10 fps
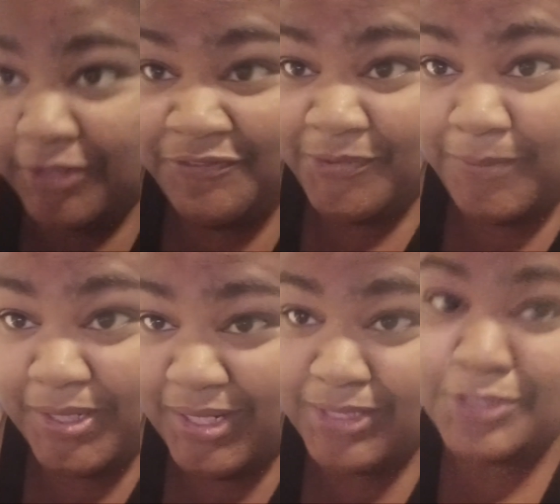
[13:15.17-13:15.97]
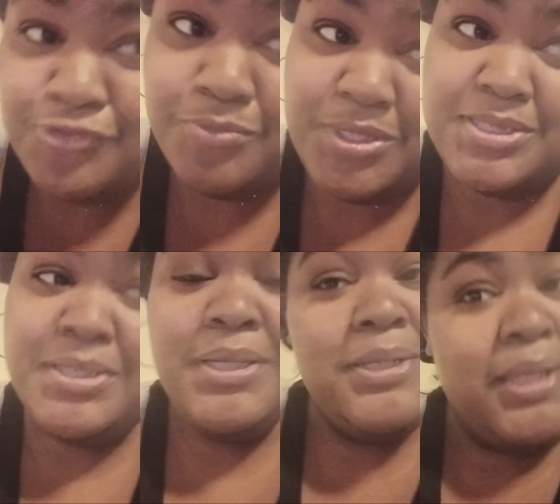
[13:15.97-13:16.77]
filming in Nathan's room because
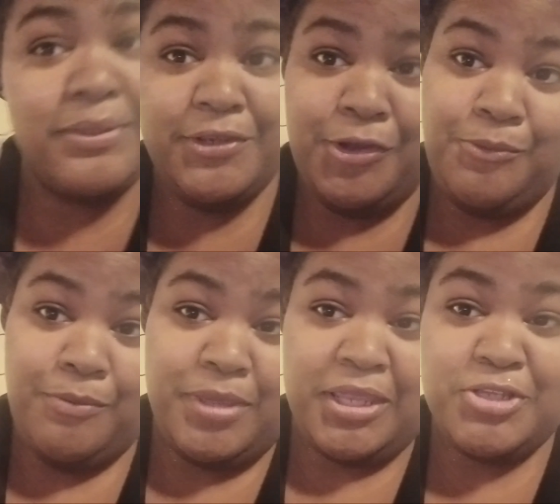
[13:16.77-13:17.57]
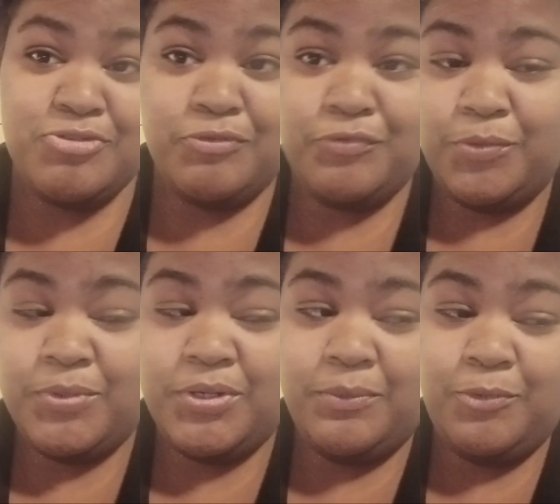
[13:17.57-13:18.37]
Nathan don't want me in his room filming
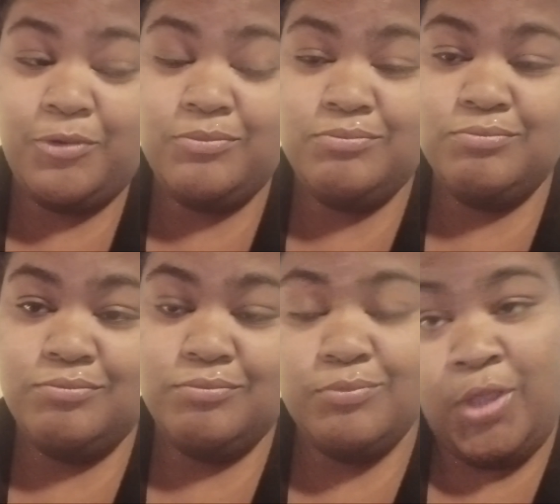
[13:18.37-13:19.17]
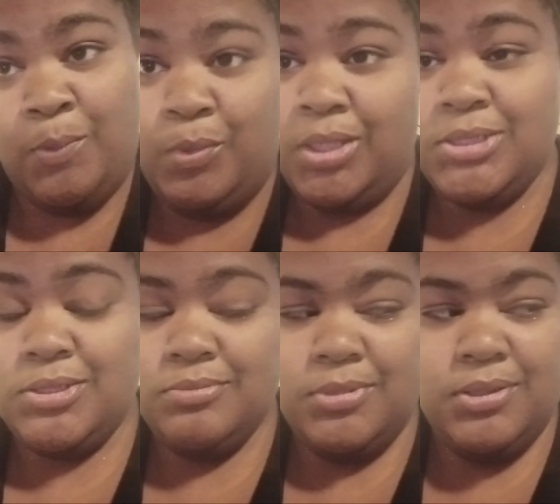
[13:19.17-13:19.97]
anymore. That much.
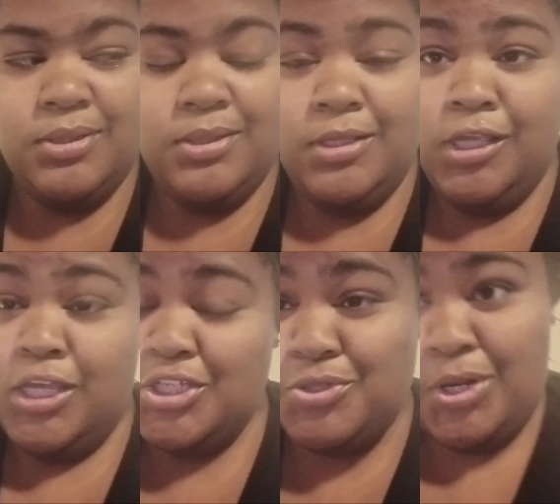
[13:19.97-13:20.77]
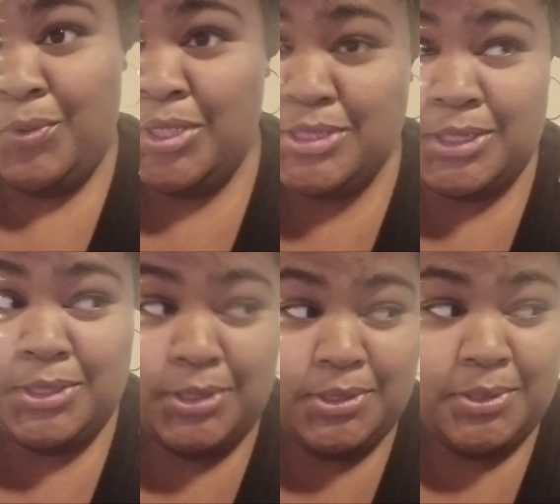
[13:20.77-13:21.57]
Because, you know, he's a
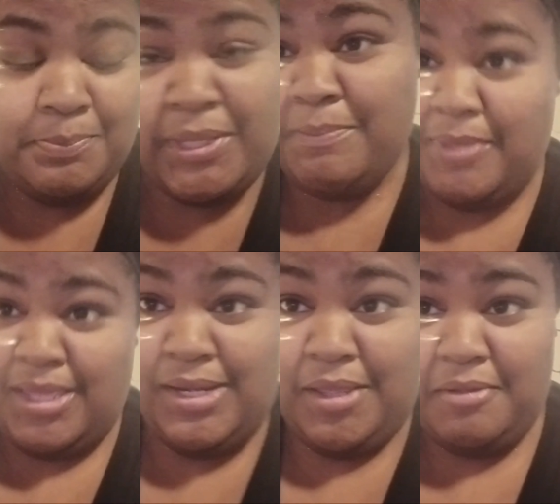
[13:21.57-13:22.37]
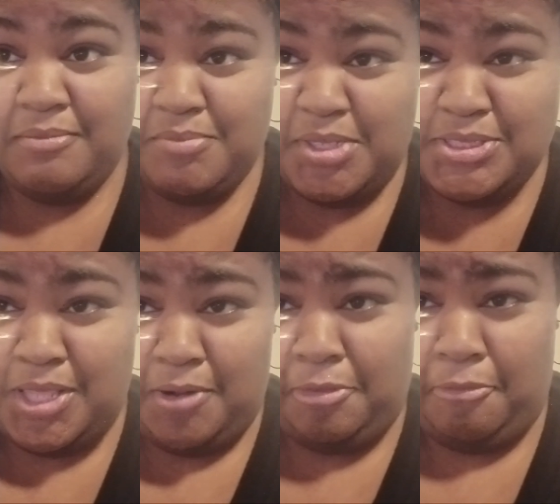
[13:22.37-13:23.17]
big man y'all. He's not a
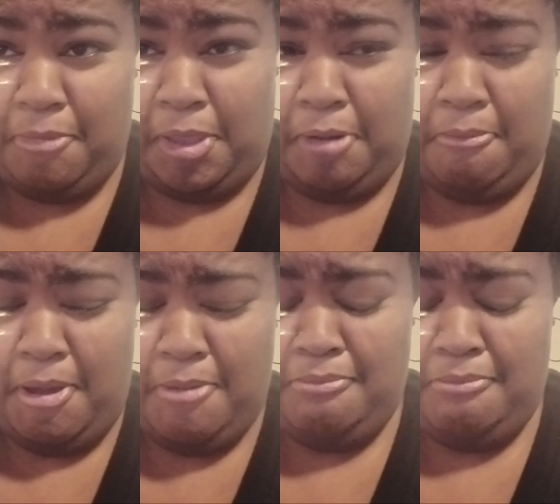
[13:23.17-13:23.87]
little man no more.